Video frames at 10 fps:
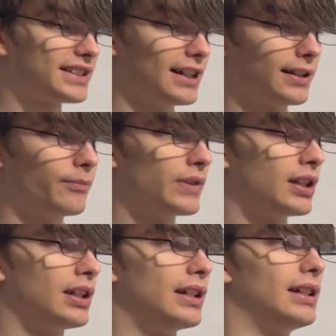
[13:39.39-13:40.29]
thing
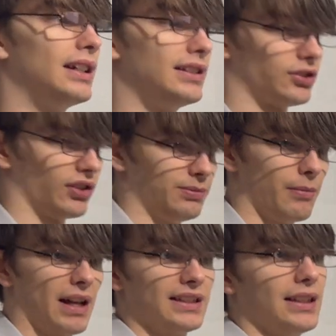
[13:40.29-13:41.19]
is, sorry, it's a bit
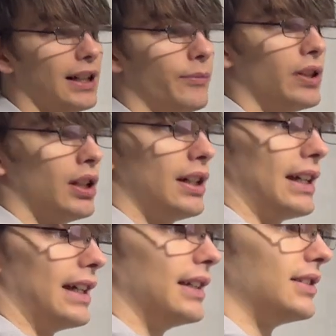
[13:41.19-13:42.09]
messy here,
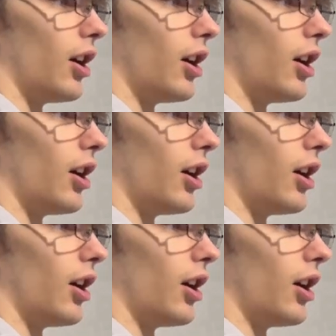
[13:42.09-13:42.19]
is